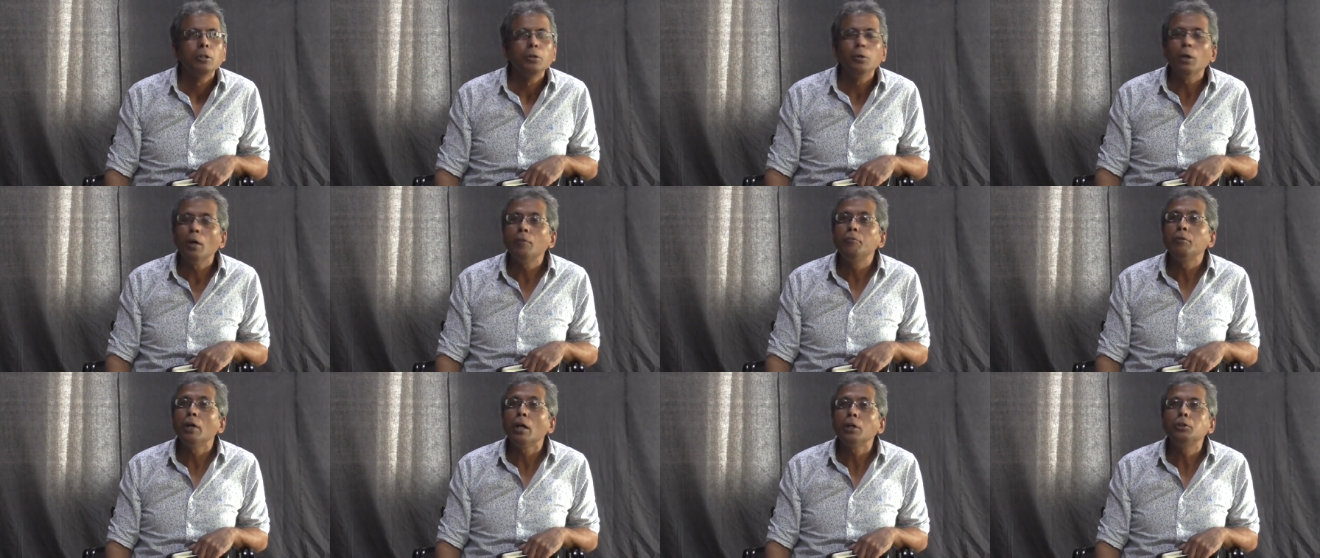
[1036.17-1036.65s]

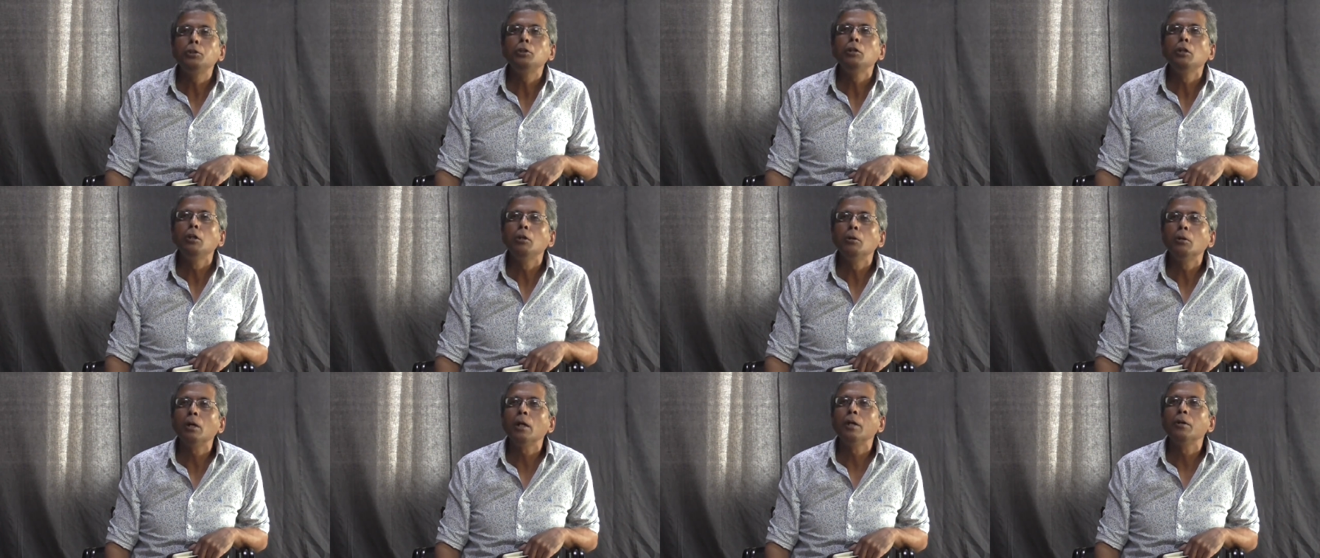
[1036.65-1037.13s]
You have to
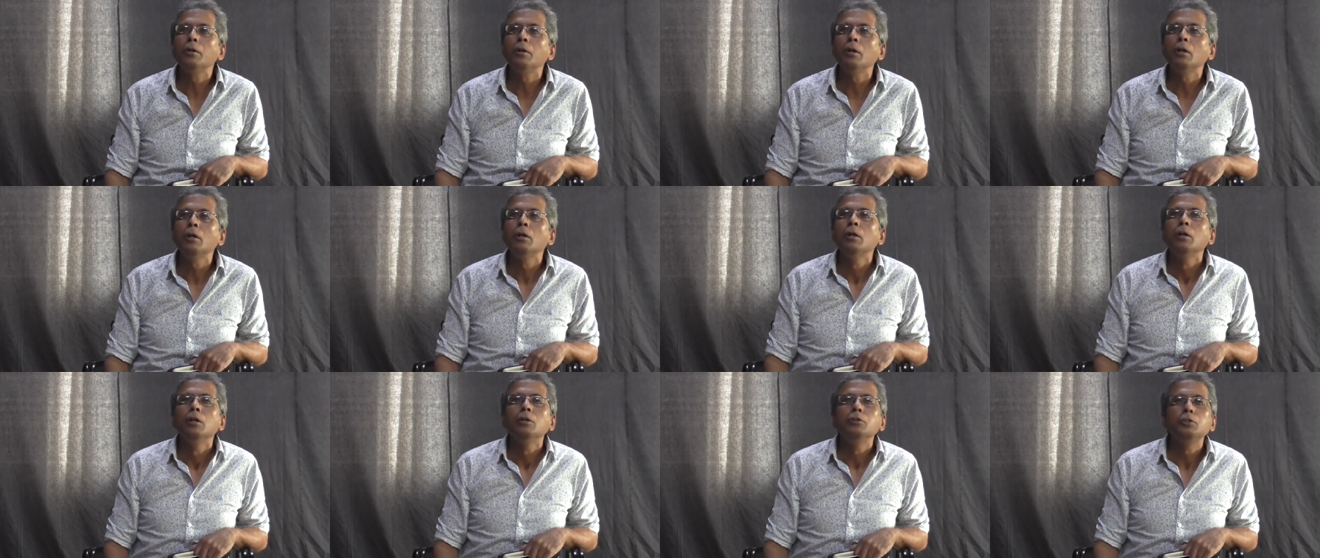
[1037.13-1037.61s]
actually look at
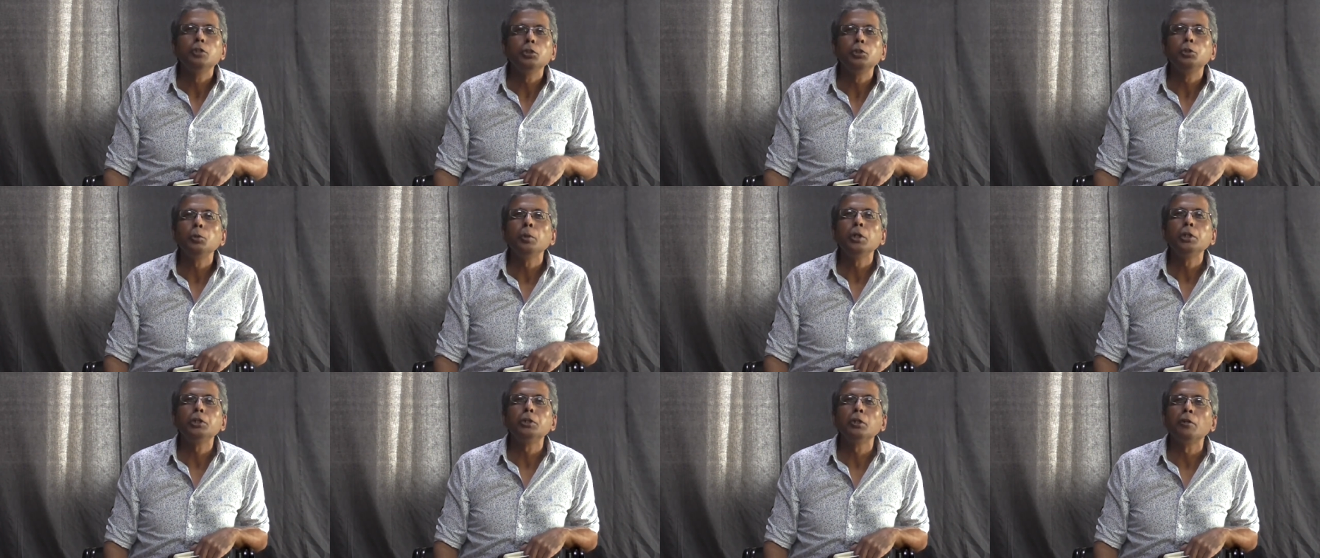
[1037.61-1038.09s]
the
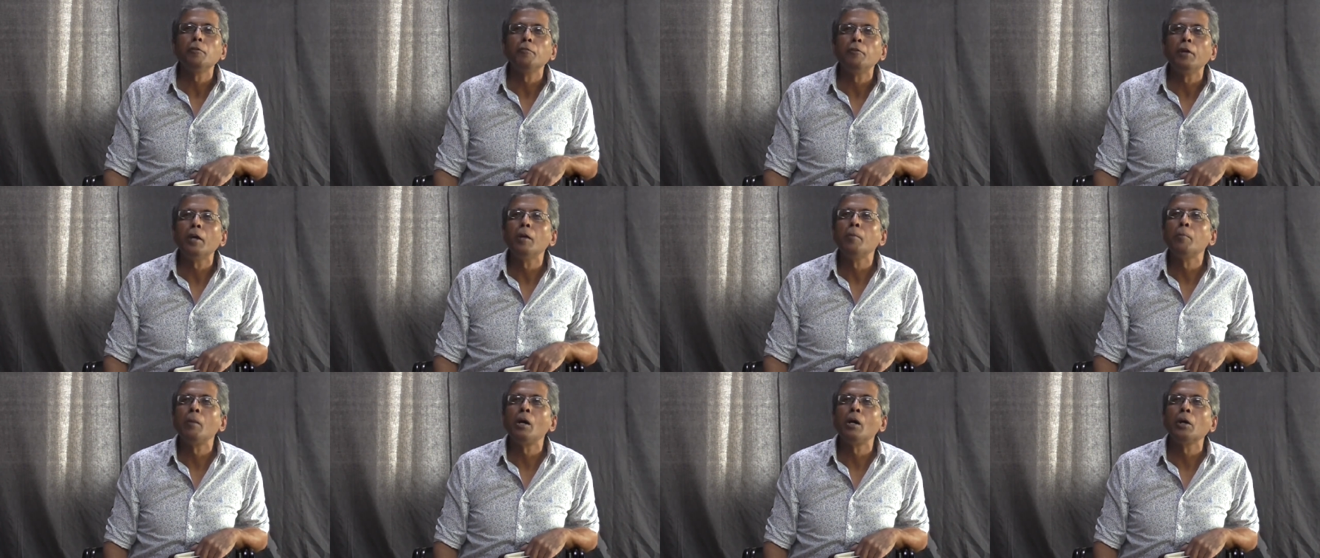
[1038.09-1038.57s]
situation of
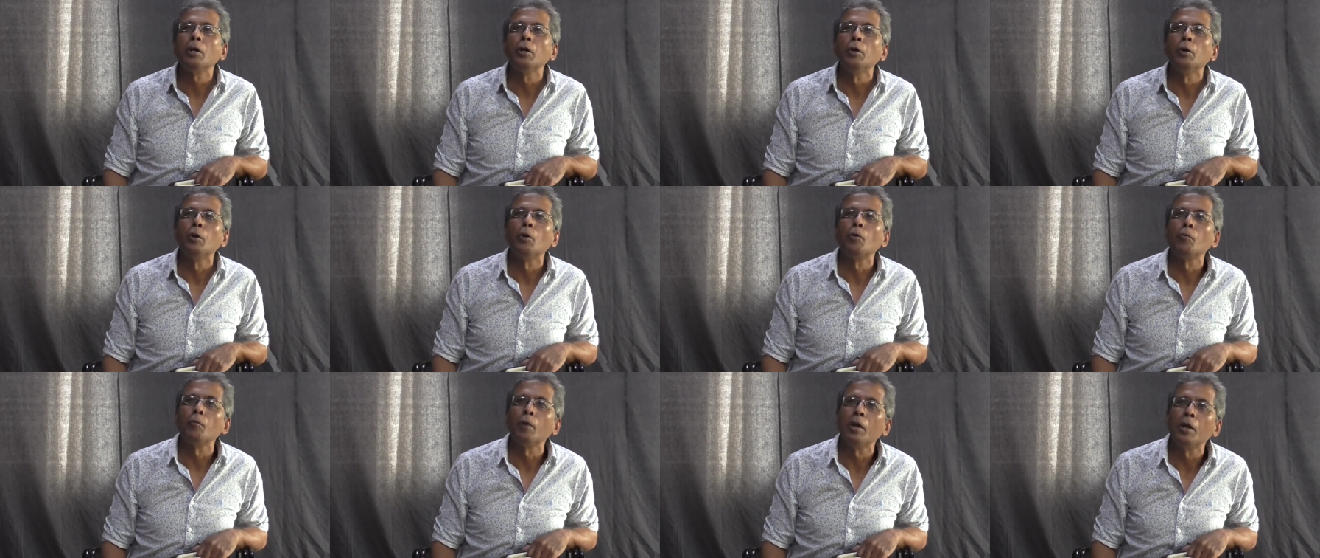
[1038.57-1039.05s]
Denmark
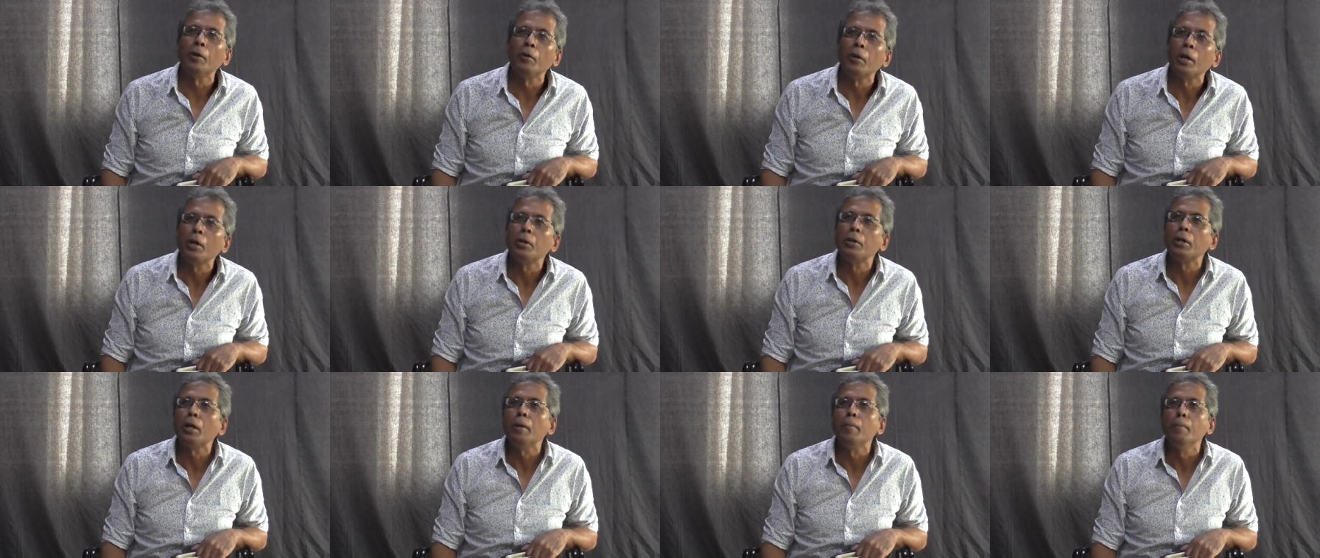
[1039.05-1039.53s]
and Norway at
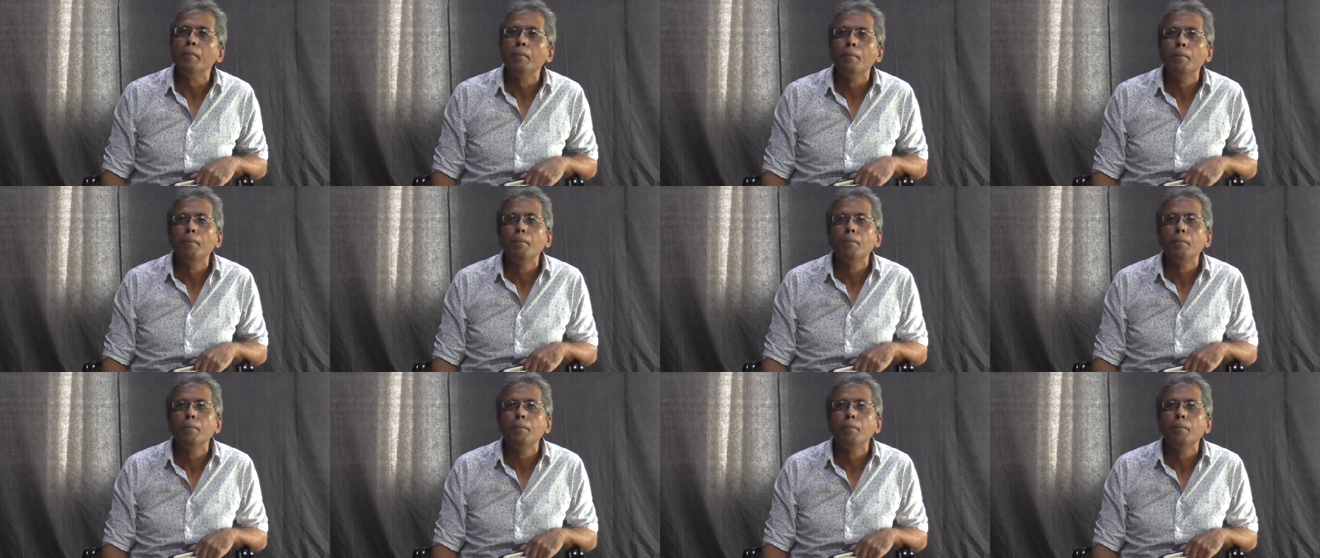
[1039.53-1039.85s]
that time.